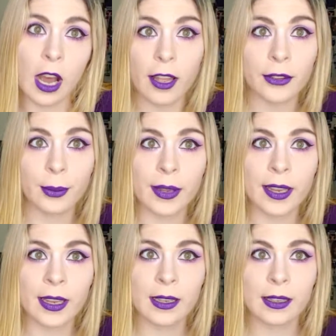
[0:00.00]

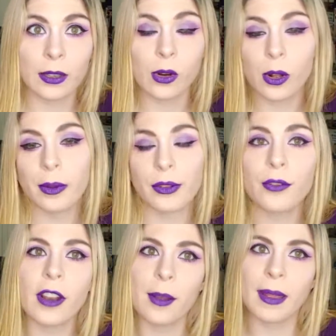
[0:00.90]
Cosplay, Nicole, was
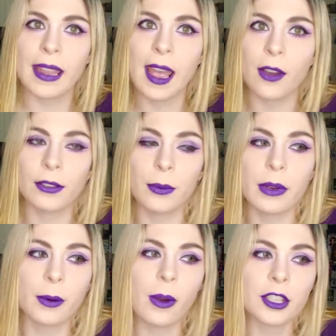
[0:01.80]
over at my house and we
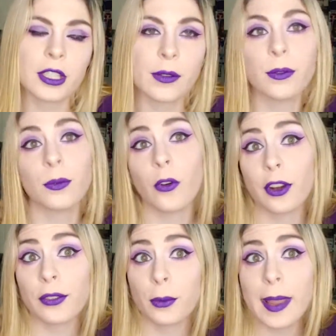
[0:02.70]
were watching
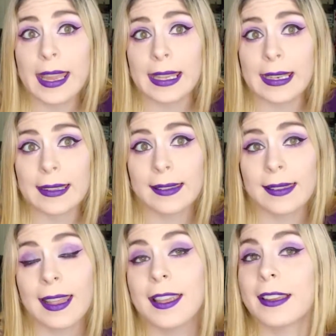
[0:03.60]
Force Awakens.